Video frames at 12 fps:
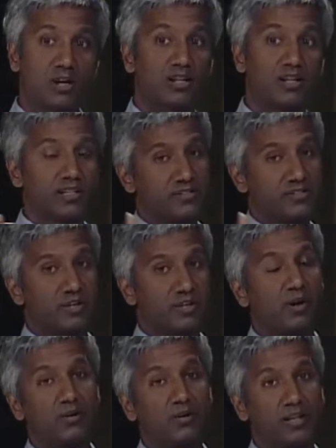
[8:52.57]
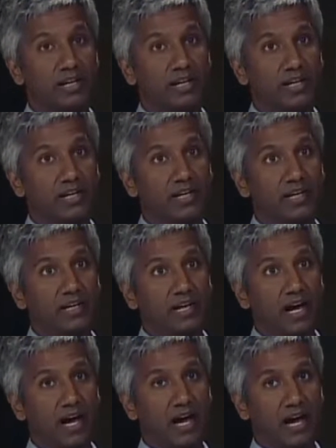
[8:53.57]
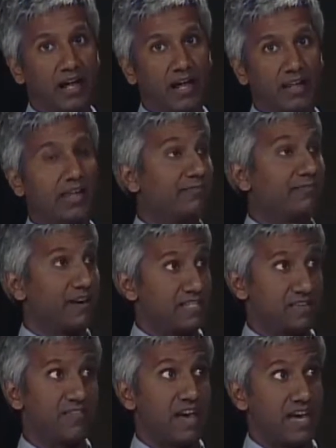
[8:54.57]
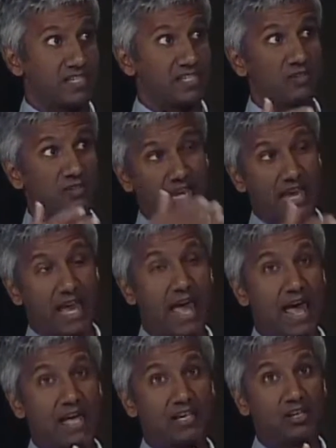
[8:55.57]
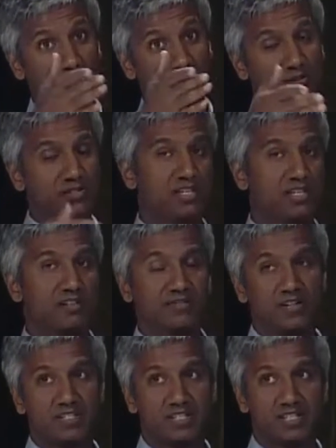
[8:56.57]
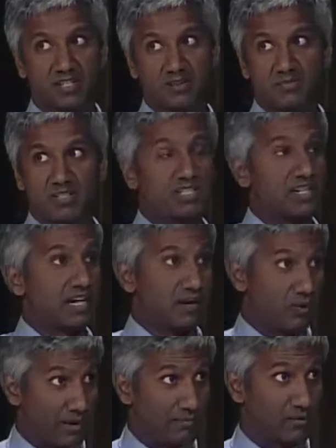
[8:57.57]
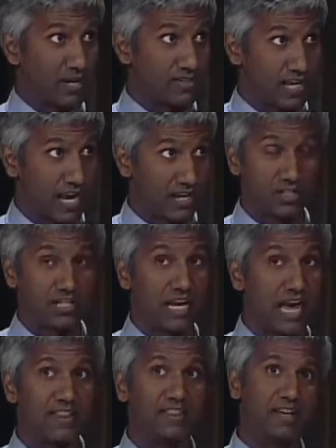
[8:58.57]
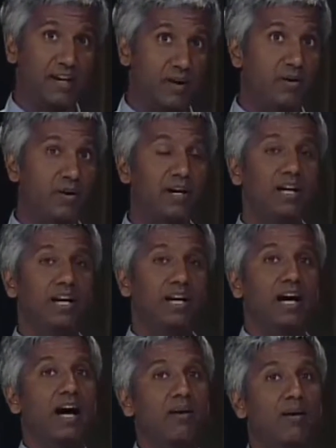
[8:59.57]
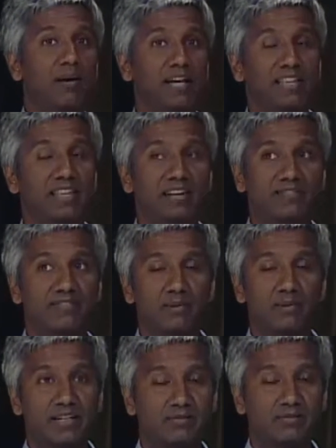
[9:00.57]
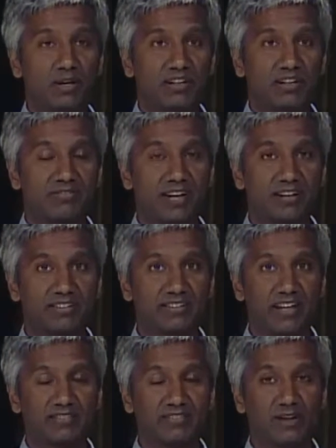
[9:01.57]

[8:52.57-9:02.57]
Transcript: Currently, those are only like face-to-face. You can't use either of those systems to take a web transaction yet, though I think from at least one of those vendors that's